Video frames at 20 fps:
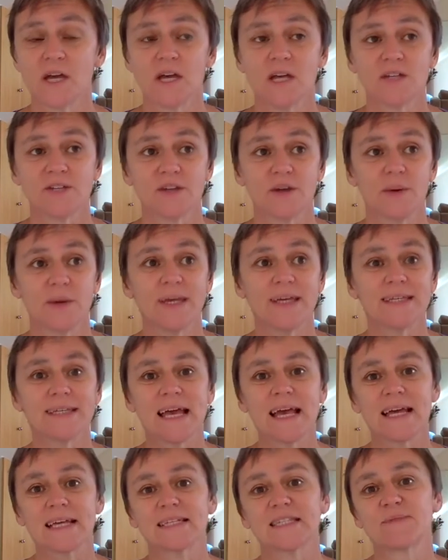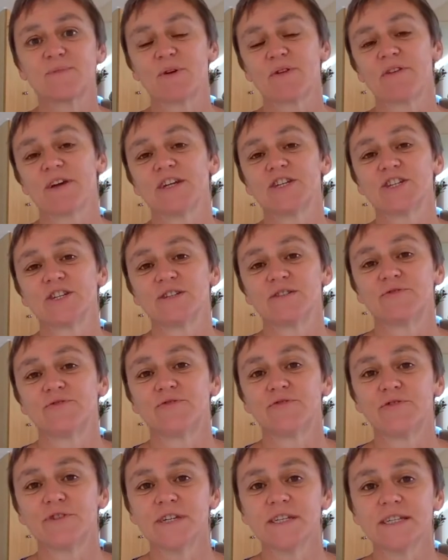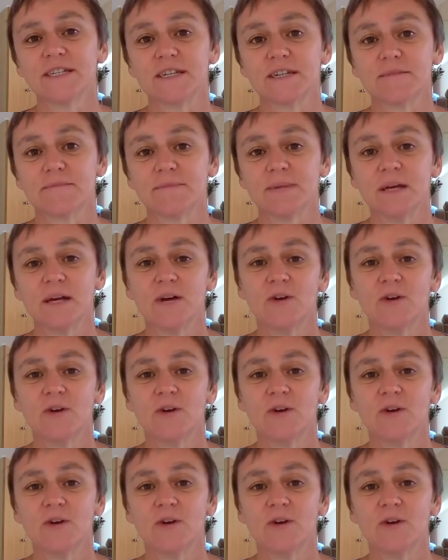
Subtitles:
so his exploration of freedom